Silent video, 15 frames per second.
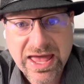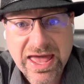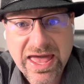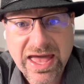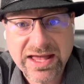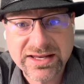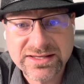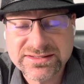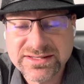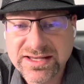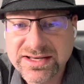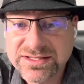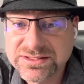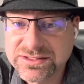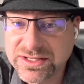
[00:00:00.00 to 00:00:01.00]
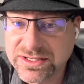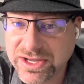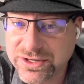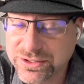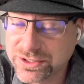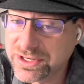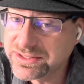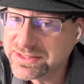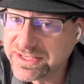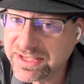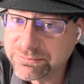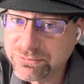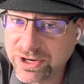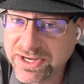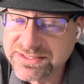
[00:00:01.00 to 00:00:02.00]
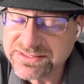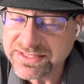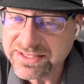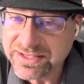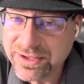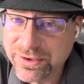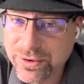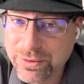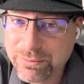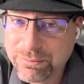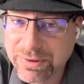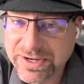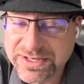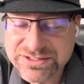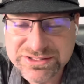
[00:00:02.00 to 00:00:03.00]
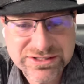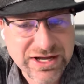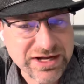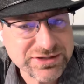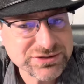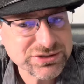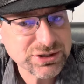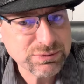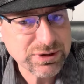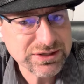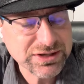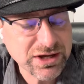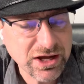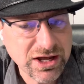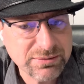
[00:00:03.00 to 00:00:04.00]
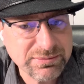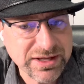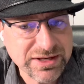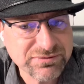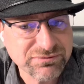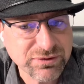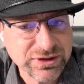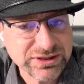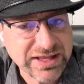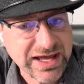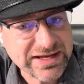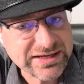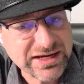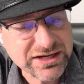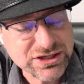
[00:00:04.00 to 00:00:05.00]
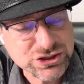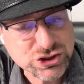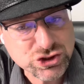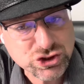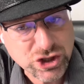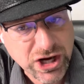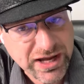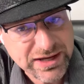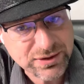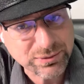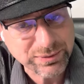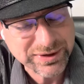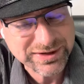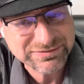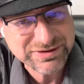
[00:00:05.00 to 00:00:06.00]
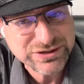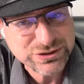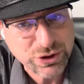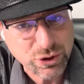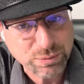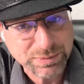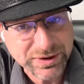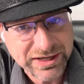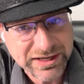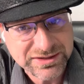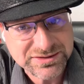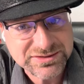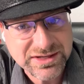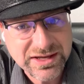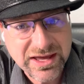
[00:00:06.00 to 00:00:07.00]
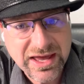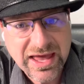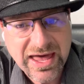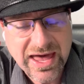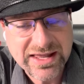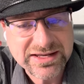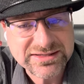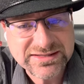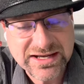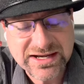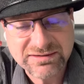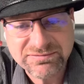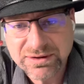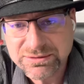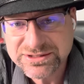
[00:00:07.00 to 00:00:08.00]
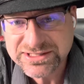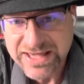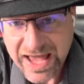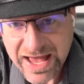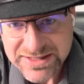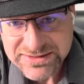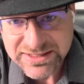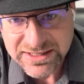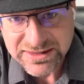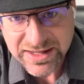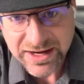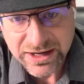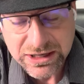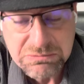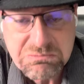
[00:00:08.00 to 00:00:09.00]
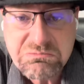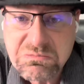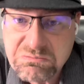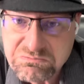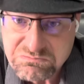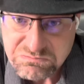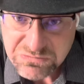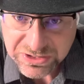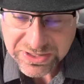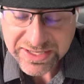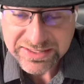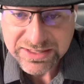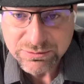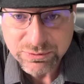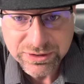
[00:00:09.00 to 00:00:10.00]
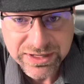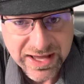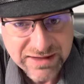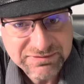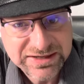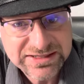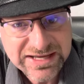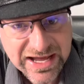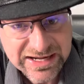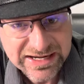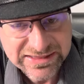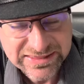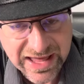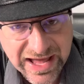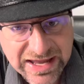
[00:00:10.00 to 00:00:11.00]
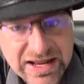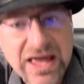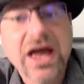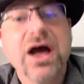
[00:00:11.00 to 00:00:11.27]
And he said, I know you're gonna think I'm crazy, but it's not so uncommon for lightning to strike one of these openings. And he said, and if there was gas in there, the lightning would have ignited that.